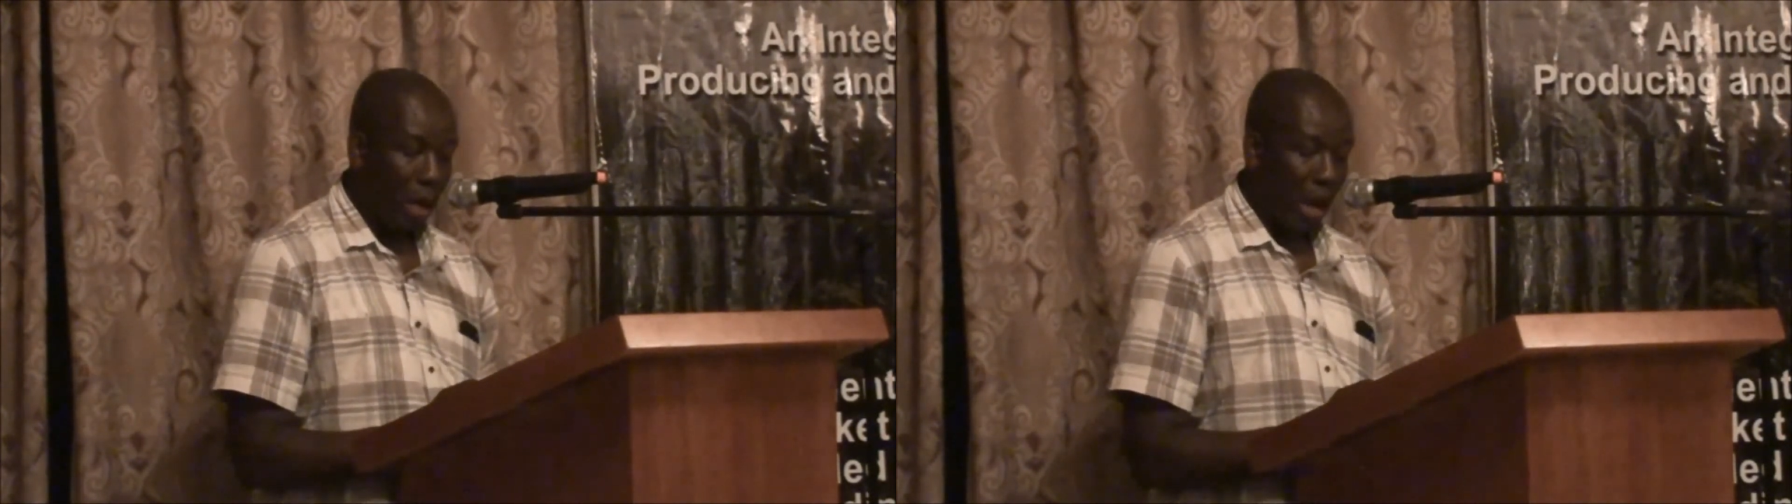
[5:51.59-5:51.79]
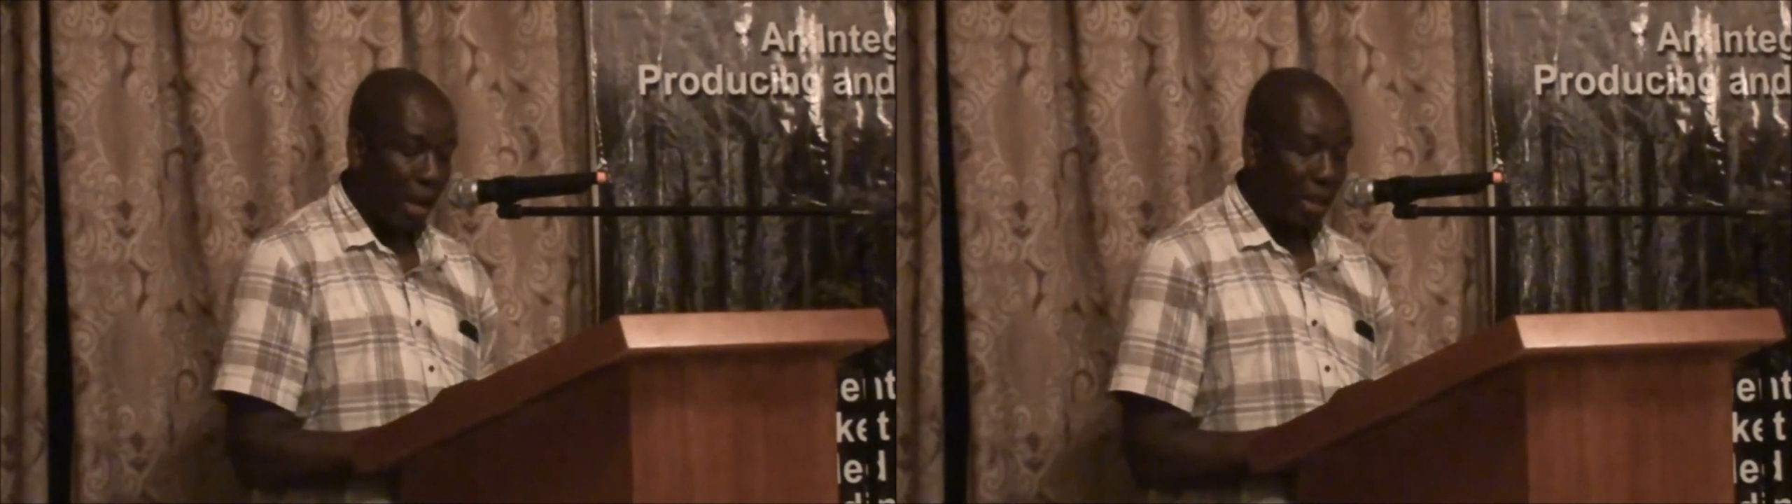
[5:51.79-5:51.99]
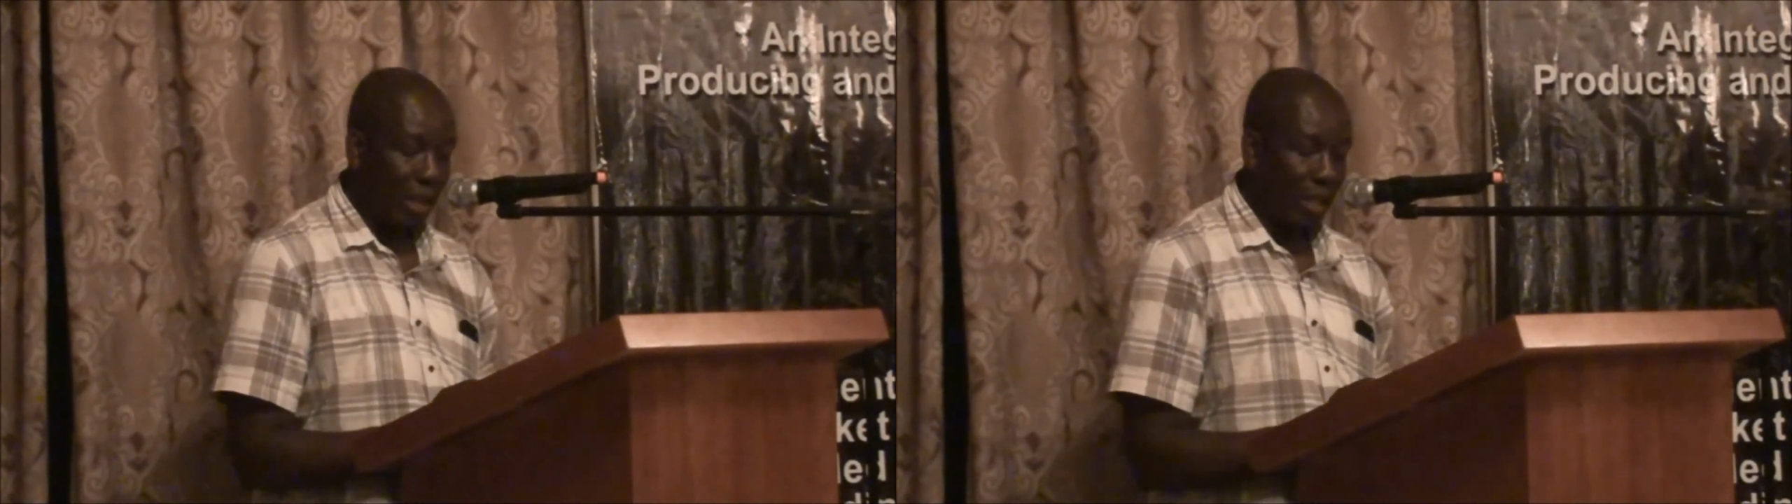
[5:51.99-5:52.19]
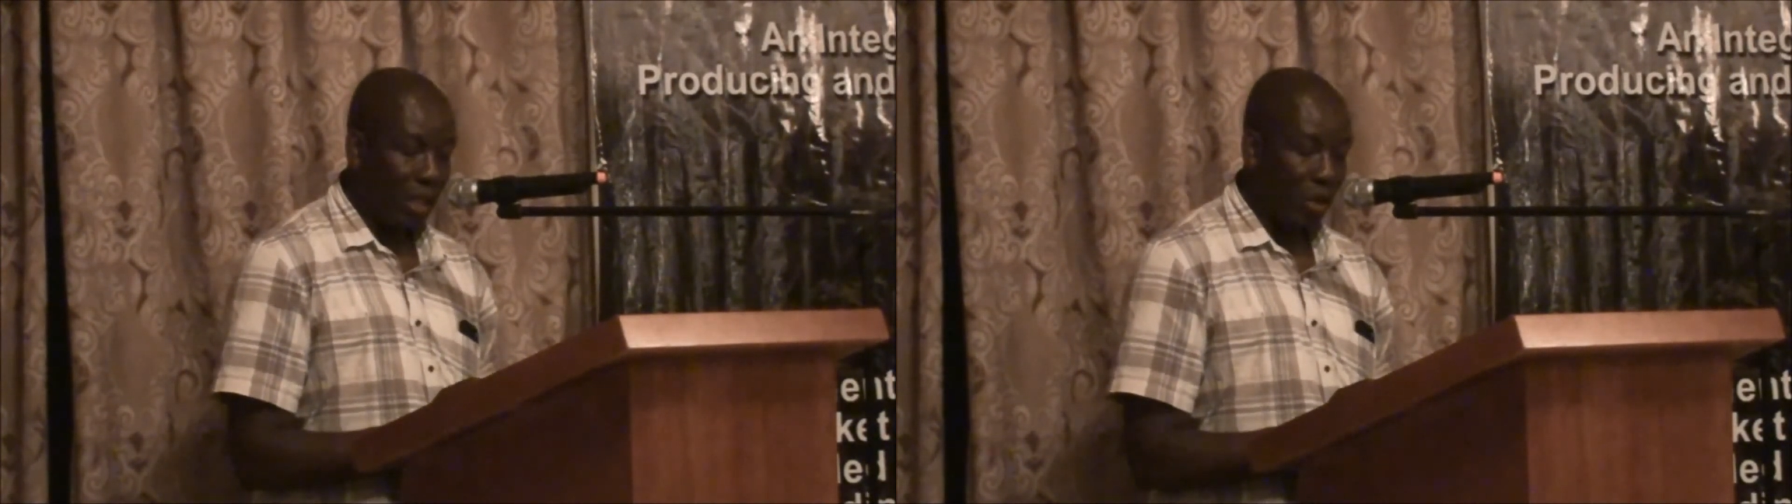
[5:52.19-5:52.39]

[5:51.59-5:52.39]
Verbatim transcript: IEC